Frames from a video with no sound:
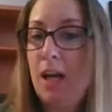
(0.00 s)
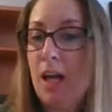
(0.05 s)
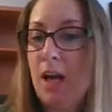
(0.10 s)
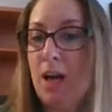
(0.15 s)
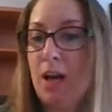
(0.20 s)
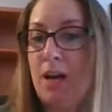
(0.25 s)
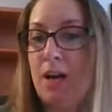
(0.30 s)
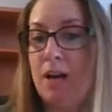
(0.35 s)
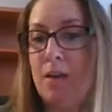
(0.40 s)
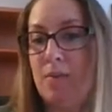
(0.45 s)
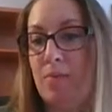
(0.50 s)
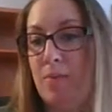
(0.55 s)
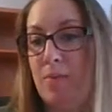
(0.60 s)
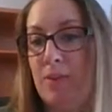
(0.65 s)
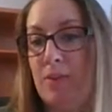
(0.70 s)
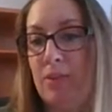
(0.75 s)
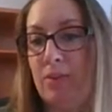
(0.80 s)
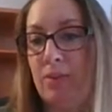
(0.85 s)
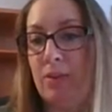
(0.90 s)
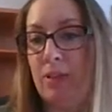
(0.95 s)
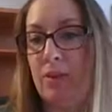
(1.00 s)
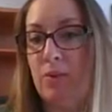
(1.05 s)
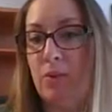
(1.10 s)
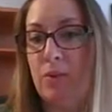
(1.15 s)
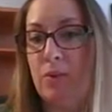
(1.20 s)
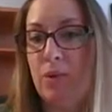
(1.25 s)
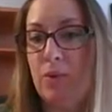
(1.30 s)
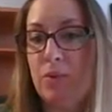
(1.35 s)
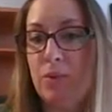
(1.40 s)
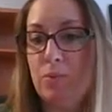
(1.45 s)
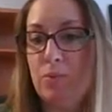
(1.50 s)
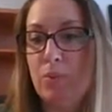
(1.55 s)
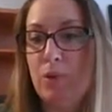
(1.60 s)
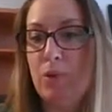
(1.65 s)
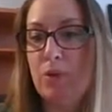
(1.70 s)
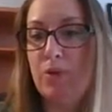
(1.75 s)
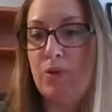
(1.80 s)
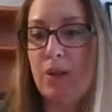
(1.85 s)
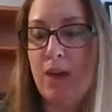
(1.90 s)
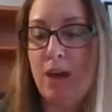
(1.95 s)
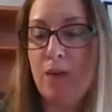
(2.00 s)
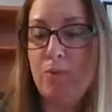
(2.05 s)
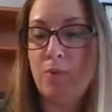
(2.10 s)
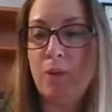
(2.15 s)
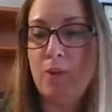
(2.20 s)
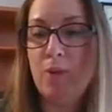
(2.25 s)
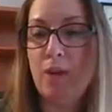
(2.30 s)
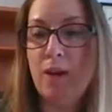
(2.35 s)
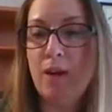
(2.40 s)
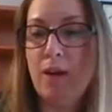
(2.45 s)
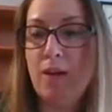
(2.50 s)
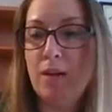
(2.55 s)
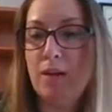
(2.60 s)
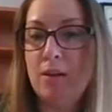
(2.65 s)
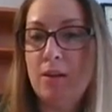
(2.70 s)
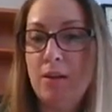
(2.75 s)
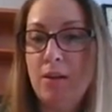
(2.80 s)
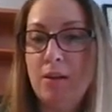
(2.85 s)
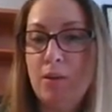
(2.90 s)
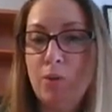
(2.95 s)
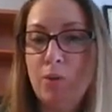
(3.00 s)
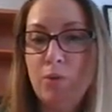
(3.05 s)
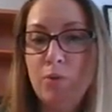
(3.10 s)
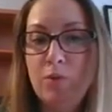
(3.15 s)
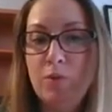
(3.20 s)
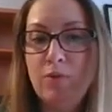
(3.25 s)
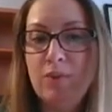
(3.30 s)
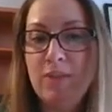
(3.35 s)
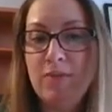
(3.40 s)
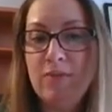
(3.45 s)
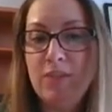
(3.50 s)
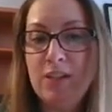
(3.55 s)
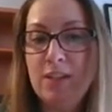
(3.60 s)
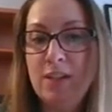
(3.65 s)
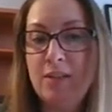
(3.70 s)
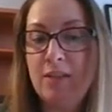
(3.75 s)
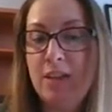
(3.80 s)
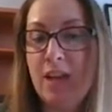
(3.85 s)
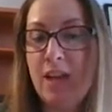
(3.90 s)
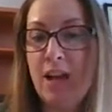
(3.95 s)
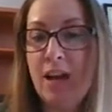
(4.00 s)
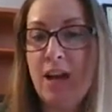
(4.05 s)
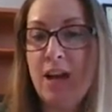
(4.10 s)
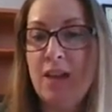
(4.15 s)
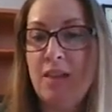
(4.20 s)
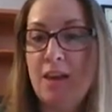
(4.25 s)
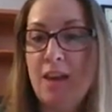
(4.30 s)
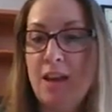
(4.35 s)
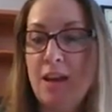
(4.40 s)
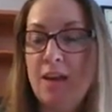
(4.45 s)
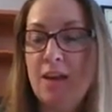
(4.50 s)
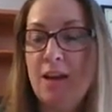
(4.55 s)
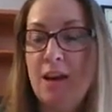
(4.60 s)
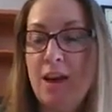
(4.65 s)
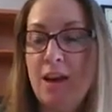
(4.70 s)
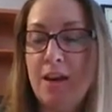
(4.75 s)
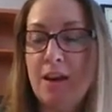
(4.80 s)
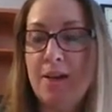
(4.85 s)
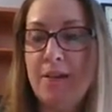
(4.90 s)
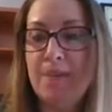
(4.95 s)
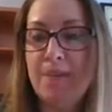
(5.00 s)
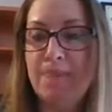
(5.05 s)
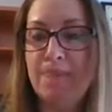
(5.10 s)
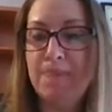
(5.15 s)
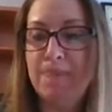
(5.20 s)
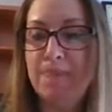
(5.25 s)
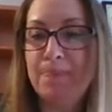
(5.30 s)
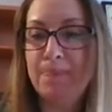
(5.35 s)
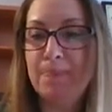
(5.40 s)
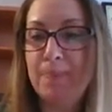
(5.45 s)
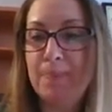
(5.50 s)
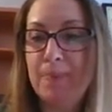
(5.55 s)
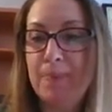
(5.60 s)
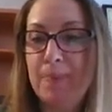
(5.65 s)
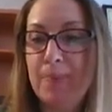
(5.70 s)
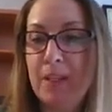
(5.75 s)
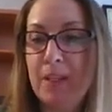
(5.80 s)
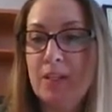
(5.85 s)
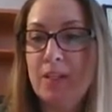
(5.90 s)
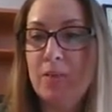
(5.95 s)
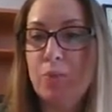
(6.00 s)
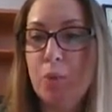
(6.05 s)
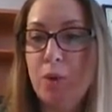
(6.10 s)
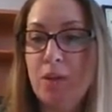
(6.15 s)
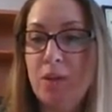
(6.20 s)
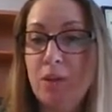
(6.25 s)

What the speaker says: But definitely when we remove them, we want to remove them physically and then support